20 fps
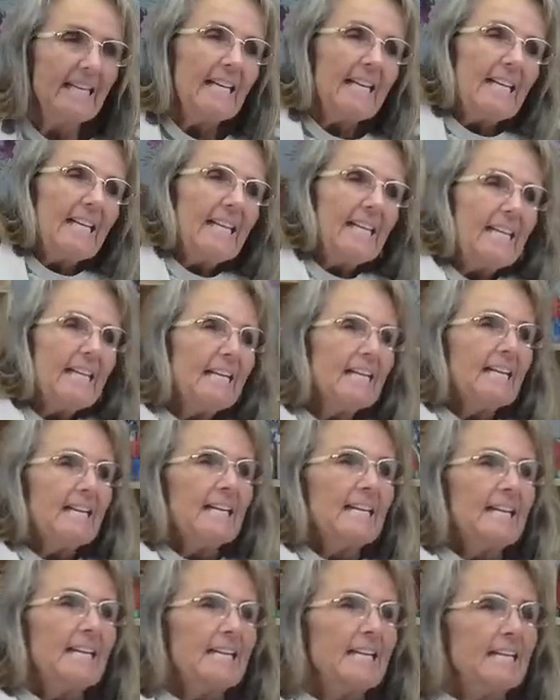And
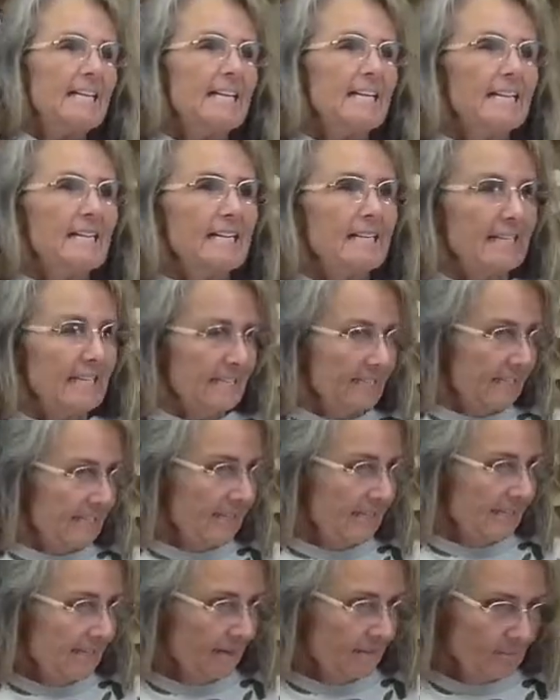
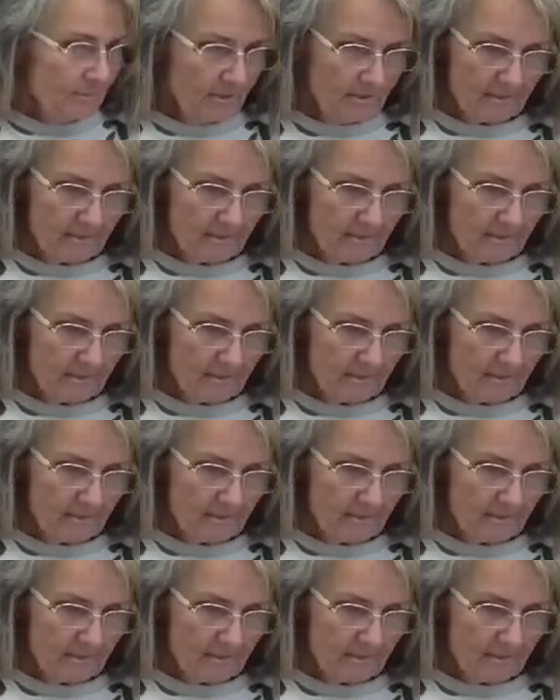I'm